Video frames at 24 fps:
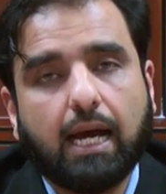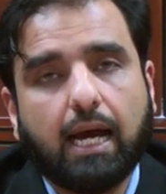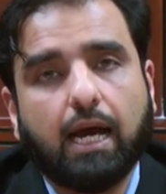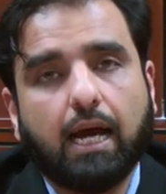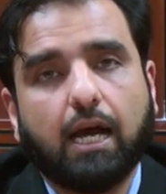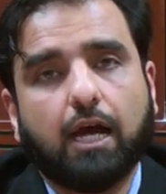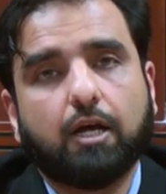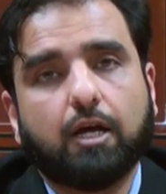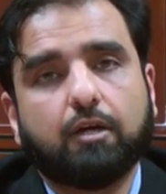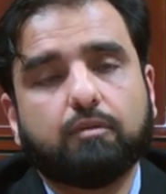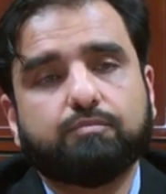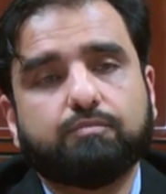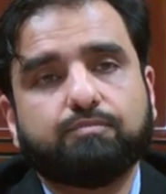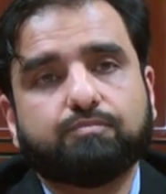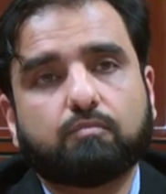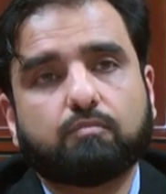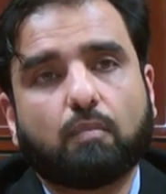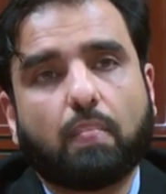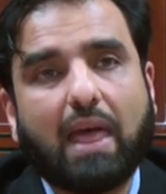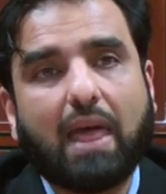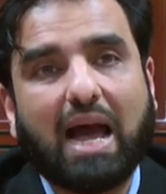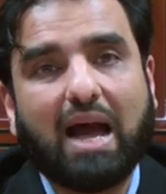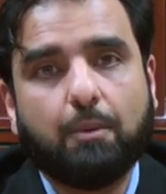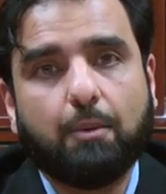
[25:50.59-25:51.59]

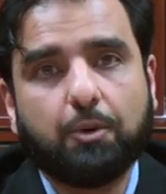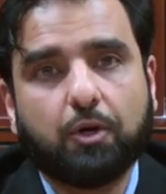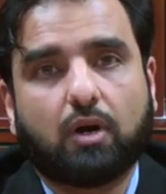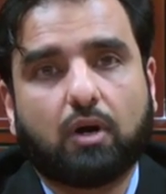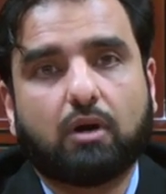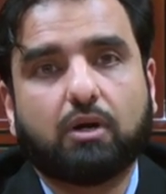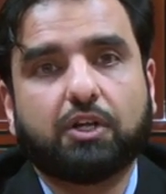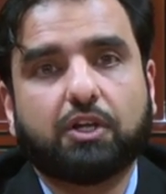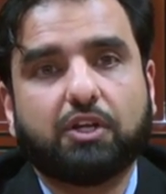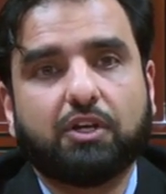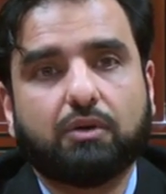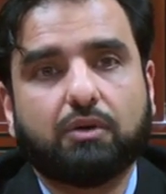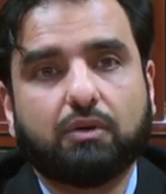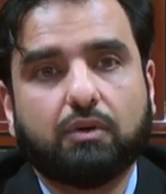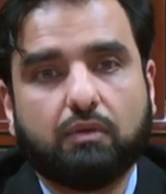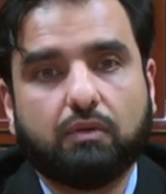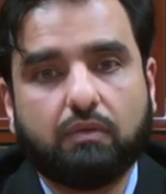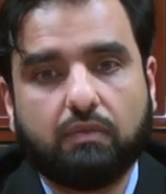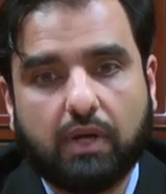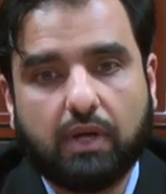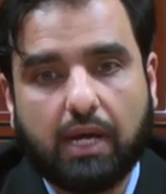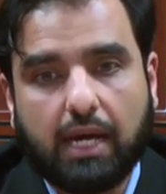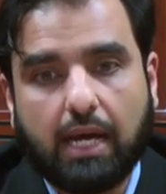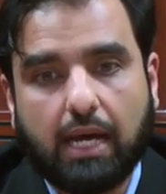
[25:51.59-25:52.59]
I would
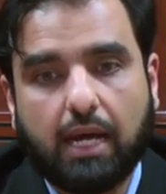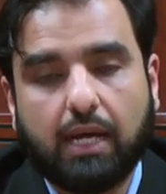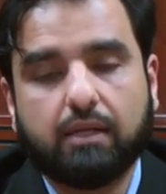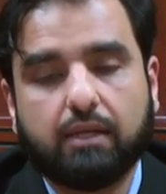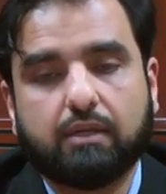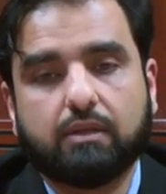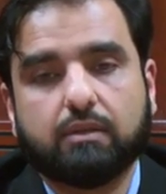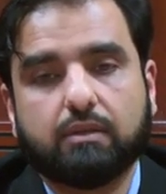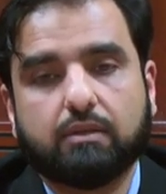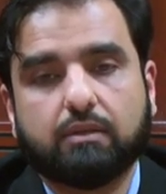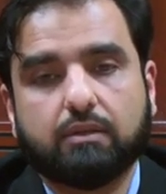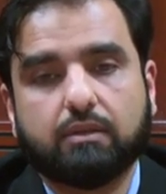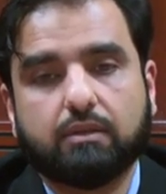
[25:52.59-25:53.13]
argue that